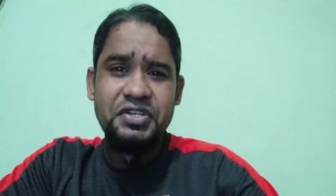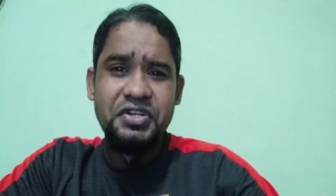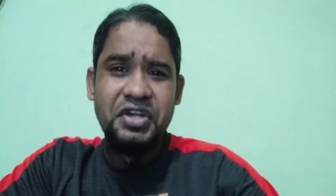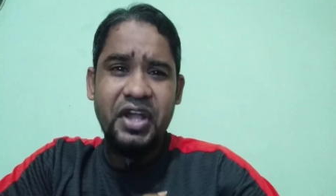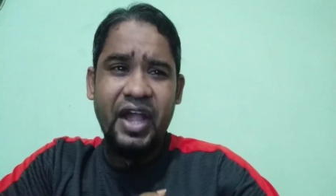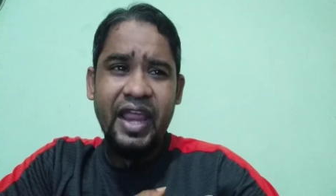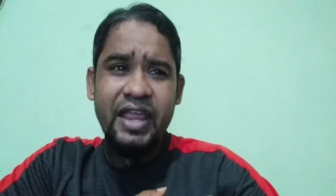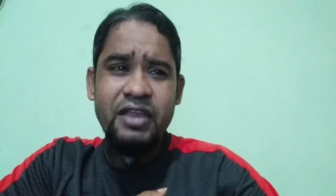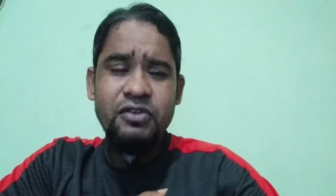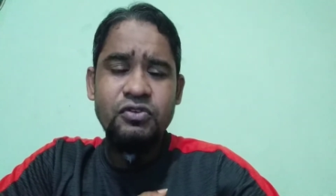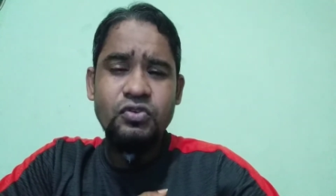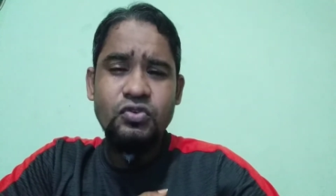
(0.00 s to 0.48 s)

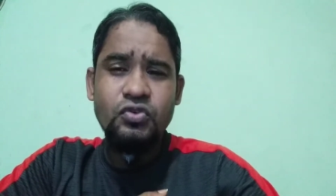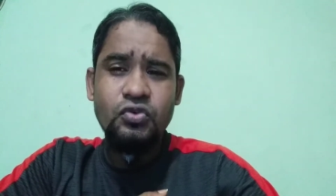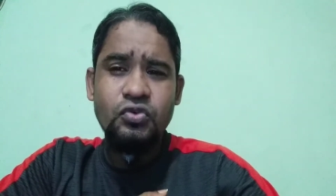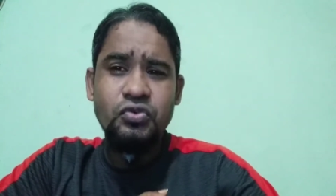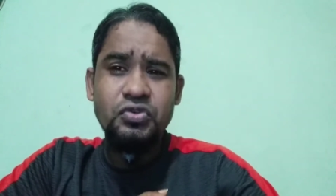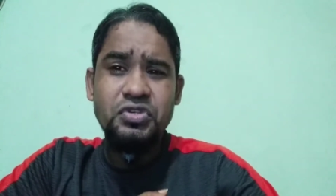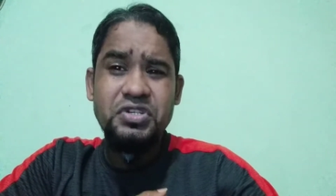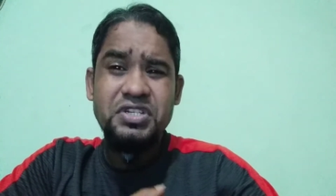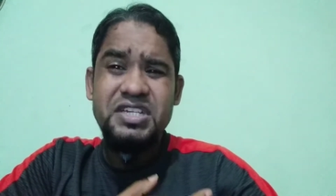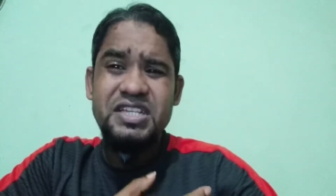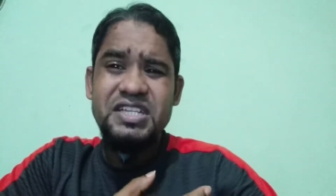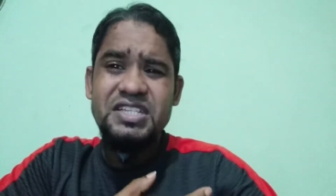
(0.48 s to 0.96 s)
trying
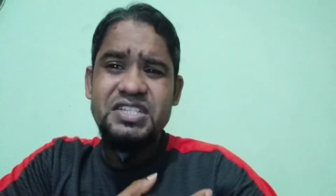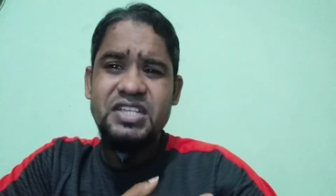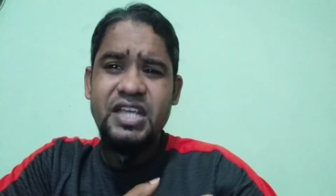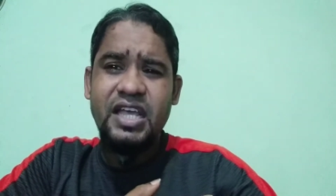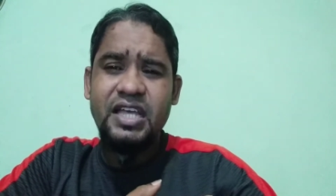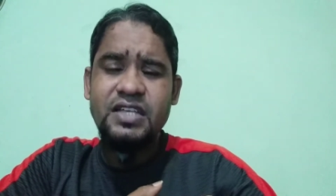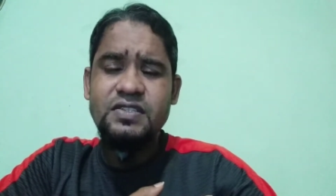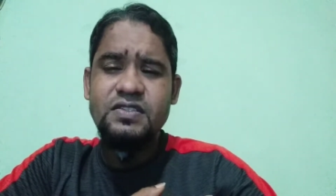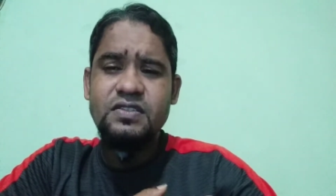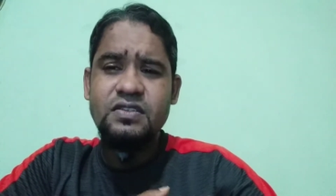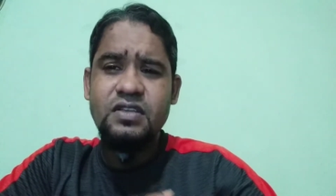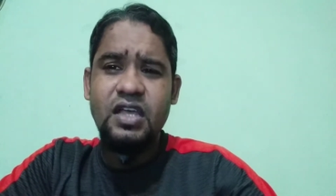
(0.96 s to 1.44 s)
to teach
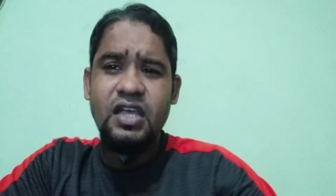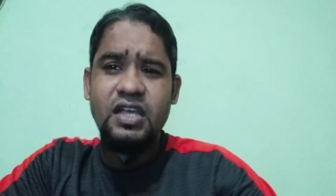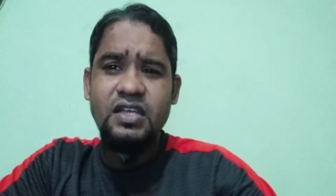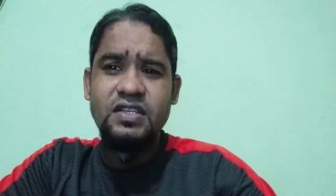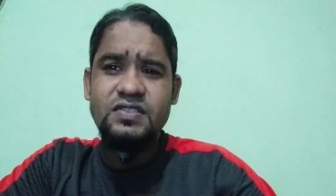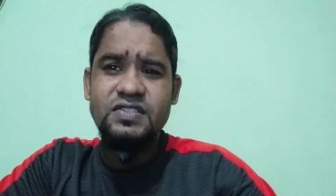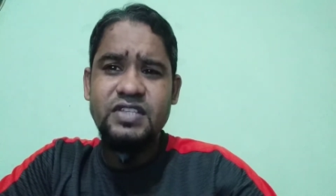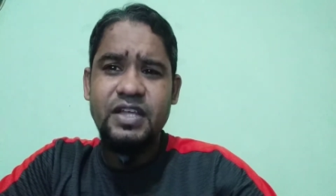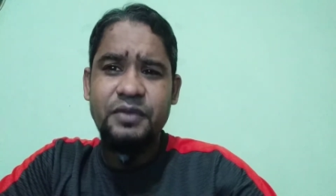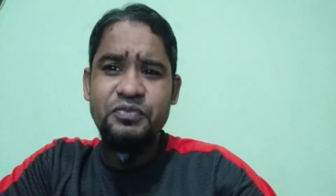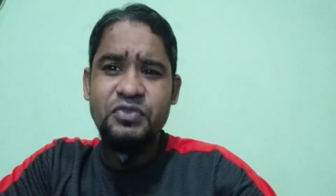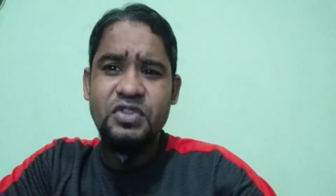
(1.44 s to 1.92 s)
us
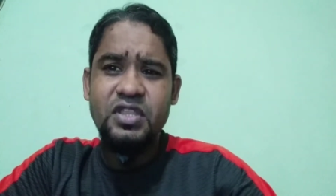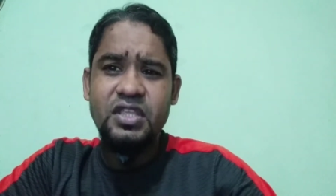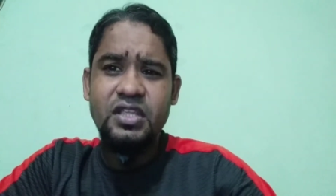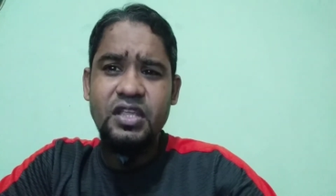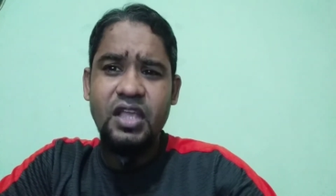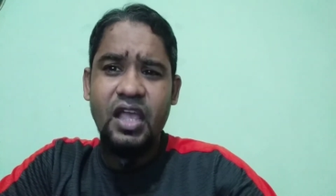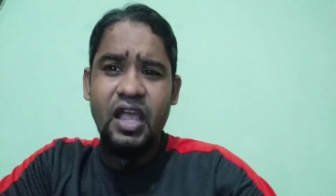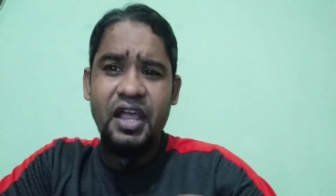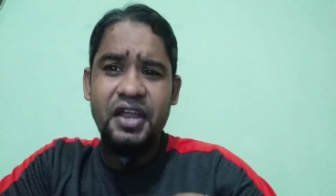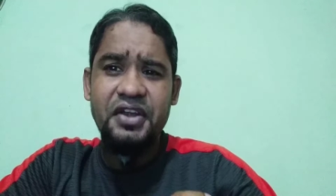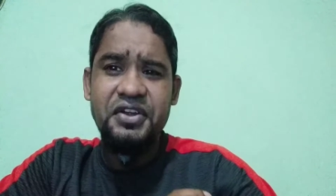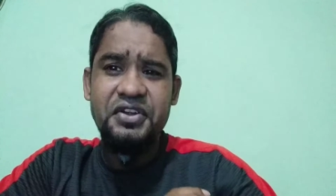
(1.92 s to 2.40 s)

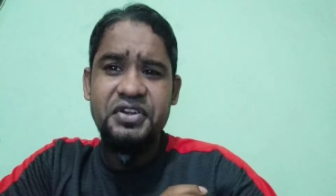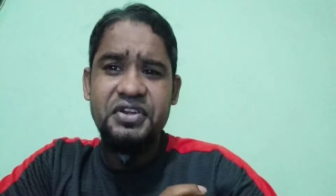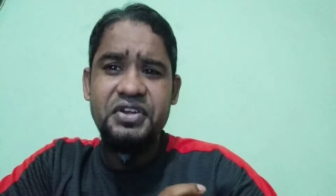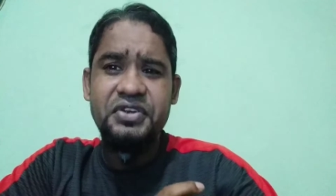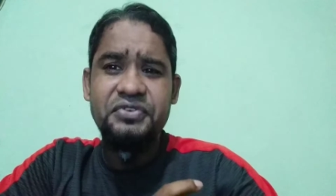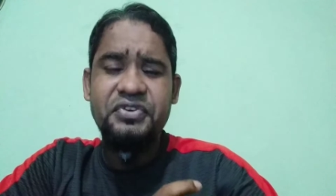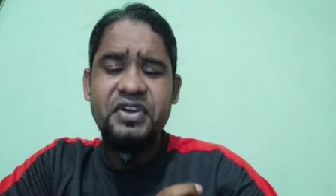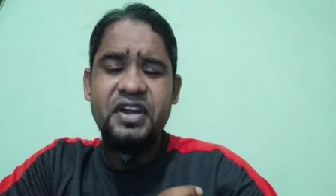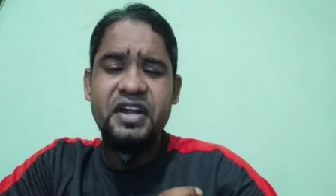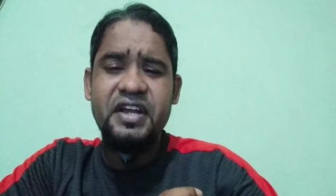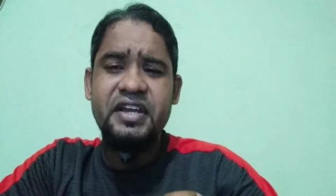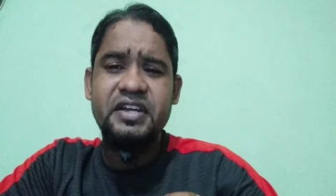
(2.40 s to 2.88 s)
something
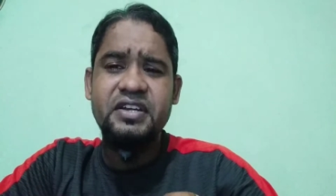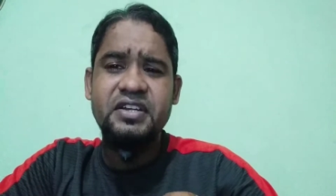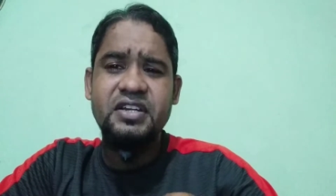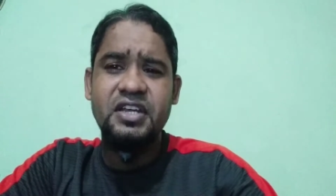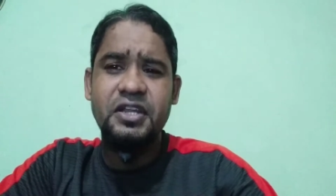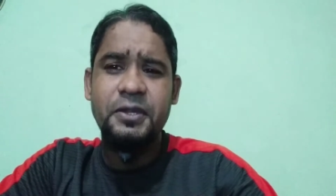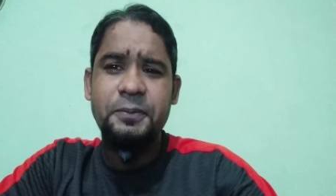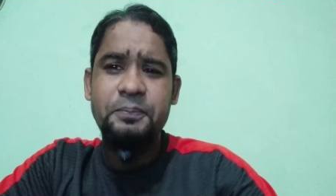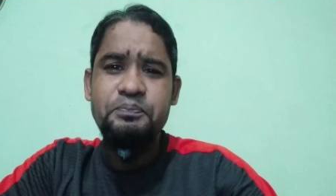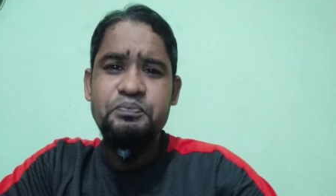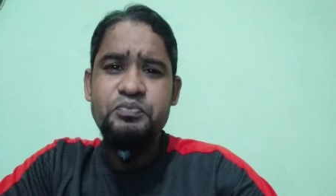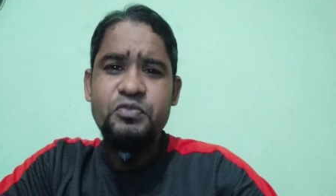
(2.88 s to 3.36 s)

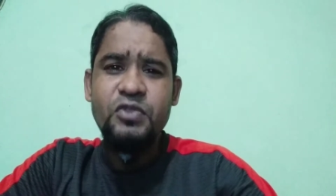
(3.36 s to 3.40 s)
differently,